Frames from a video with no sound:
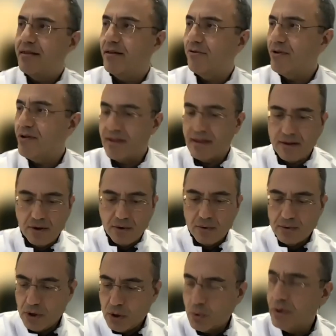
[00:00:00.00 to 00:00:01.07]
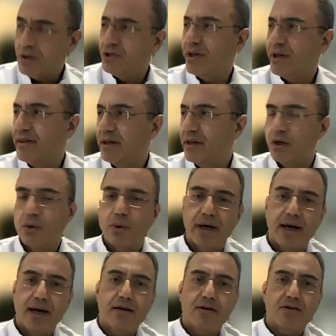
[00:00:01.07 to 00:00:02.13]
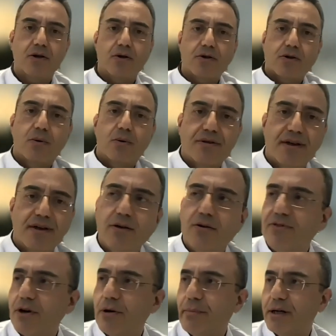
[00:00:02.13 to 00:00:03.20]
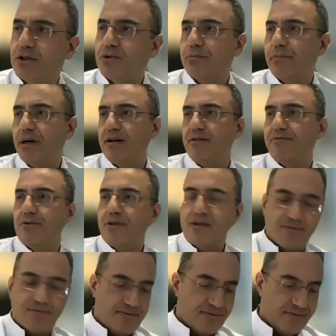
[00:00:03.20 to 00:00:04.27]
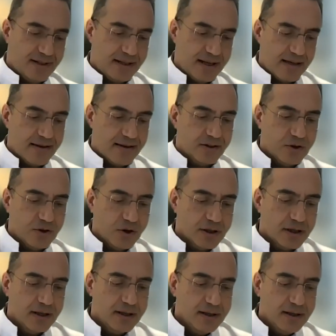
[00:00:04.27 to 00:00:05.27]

there is no question at the QAA. So thank you very much, Rumana, for this fantastic talk.